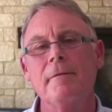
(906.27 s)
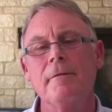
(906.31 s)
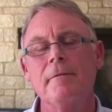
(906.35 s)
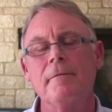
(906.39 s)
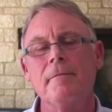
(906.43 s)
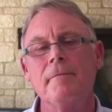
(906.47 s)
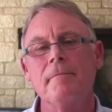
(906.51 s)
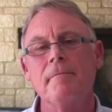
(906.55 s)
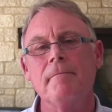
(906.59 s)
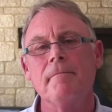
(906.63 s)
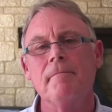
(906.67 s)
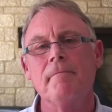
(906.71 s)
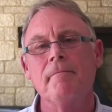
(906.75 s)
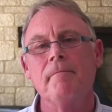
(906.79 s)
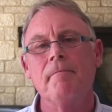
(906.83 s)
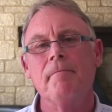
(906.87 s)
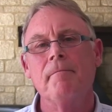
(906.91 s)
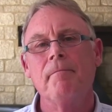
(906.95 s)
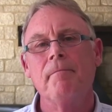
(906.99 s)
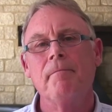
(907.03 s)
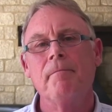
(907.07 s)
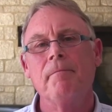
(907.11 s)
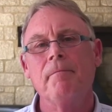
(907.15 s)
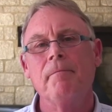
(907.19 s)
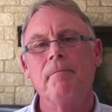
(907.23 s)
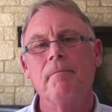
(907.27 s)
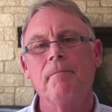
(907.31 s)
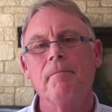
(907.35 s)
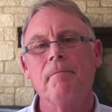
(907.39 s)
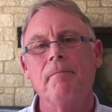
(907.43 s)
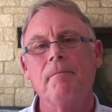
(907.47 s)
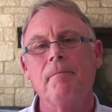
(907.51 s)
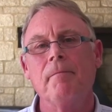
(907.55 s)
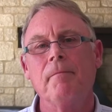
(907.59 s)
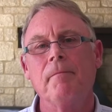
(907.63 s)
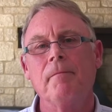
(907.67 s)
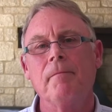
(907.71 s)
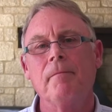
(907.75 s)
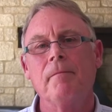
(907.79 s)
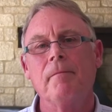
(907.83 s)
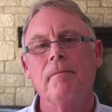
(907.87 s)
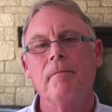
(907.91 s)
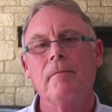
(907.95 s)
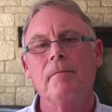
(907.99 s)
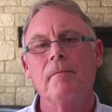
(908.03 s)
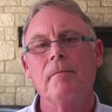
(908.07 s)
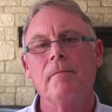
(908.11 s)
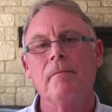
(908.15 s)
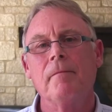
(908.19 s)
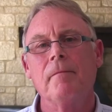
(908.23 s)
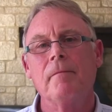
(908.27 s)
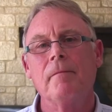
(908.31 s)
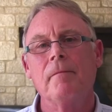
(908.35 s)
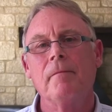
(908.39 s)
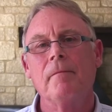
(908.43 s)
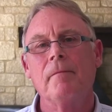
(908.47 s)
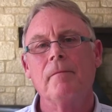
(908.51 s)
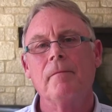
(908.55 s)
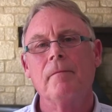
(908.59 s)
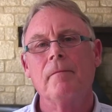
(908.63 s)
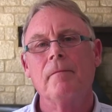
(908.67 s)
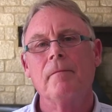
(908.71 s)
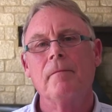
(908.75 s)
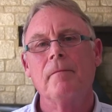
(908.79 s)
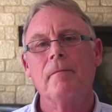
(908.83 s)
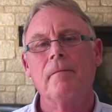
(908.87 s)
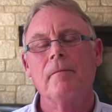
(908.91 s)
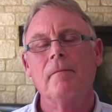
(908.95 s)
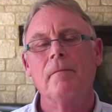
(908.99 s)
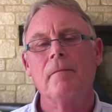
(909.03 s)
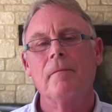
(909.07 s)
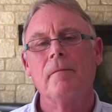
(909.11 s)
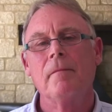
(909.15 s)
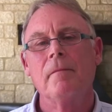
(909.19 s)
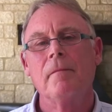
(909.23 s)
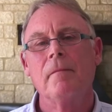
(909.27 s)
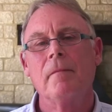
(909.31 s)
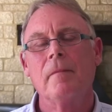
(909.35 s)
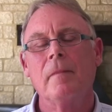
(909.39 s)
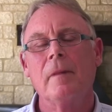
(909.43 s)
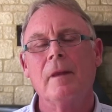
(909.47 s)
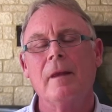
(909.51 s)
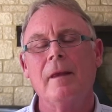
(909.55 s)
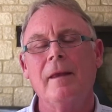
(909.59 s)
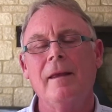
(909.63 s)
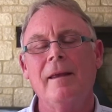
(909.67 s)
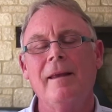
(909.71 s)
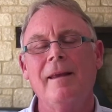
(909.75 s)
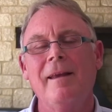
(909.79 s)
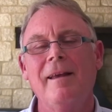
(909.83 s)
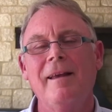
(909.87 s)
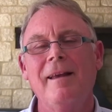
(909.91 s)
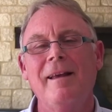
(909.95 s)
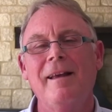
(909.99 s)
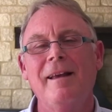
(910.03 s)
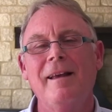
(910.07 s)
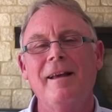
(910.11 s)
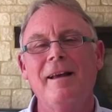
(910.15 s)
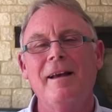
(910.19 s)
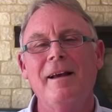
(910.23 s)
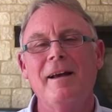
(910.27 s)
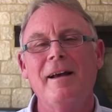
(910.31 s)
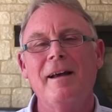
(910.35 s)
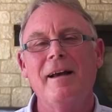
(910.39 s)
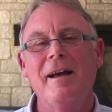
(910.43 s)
(silence)